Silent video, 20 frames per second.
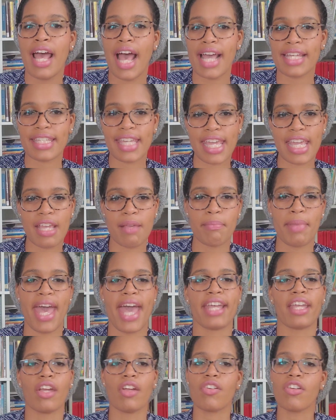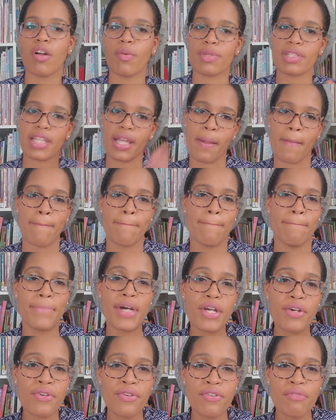I came back and girl was like
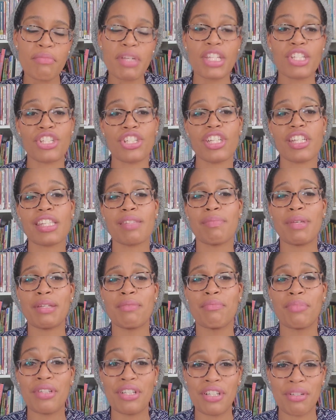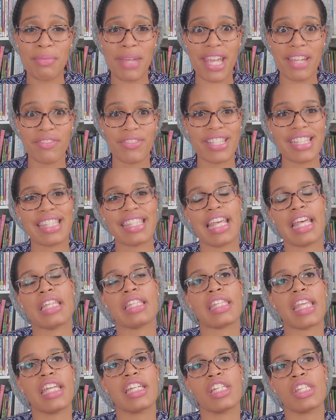boom, and she's been boom ever
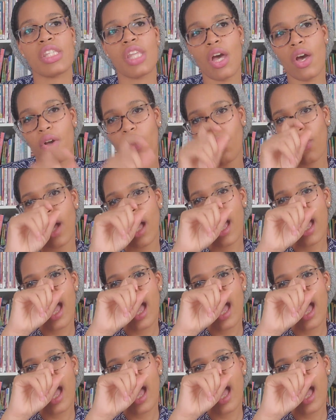since. And so